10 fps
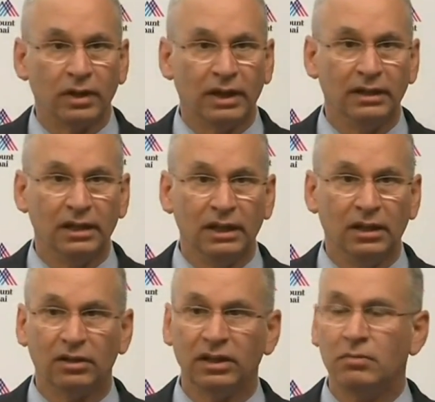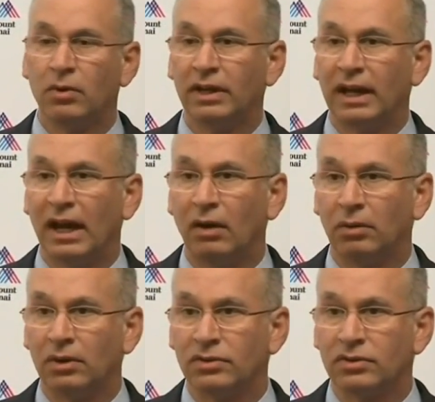in the early morning
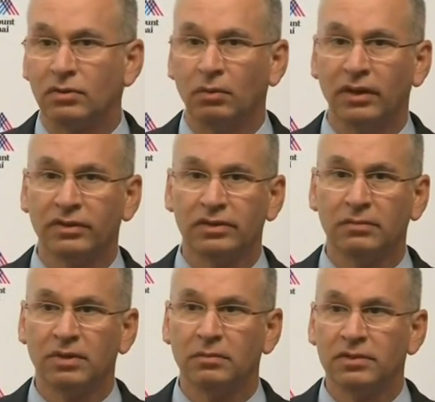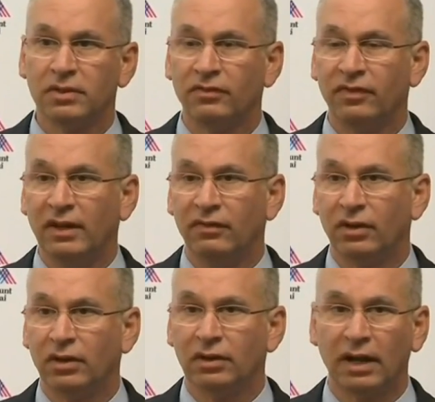hours with symptoms of
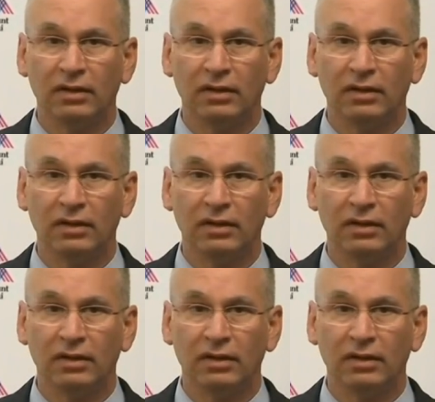fever